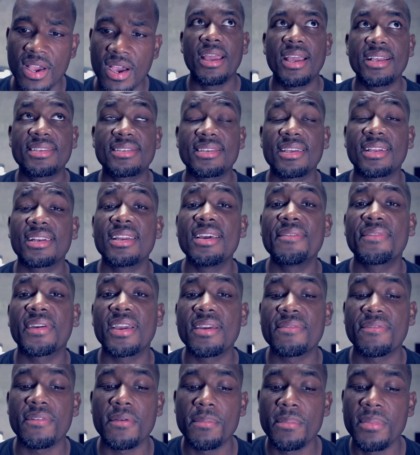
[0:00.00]
It's
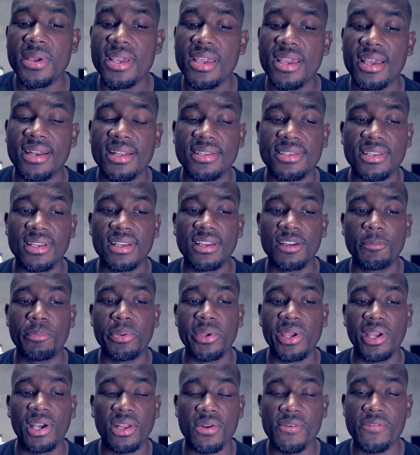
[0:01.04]
significant for me, and it's a good
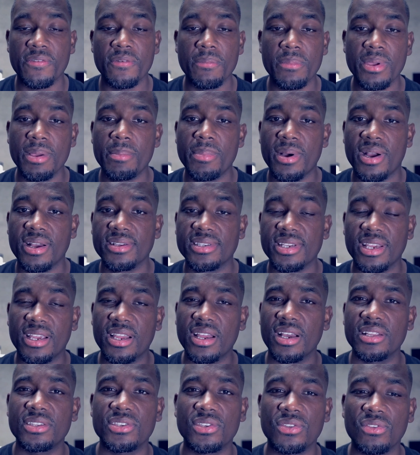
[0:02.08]
piano for me because it
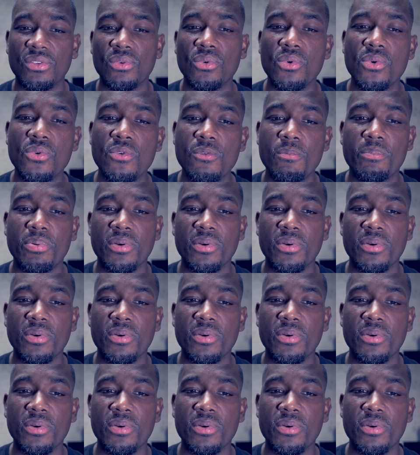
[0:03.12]
cuts through